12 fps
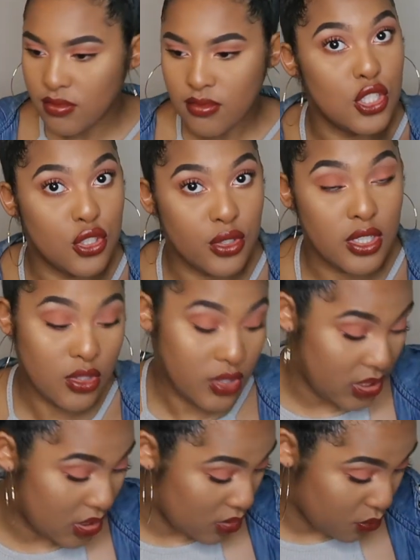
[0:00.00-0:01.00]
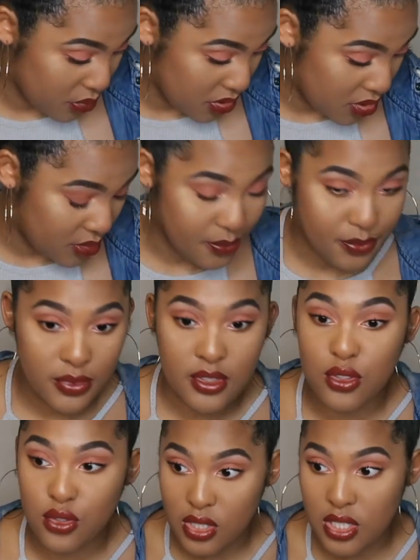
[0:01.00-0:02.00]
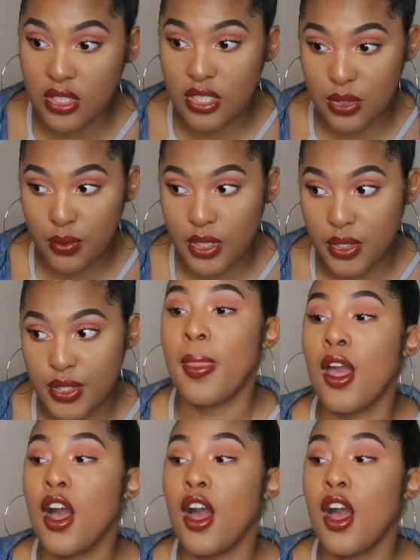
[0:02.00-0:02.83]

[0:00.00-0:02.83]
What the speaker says: the struggle is real. Struggle is real.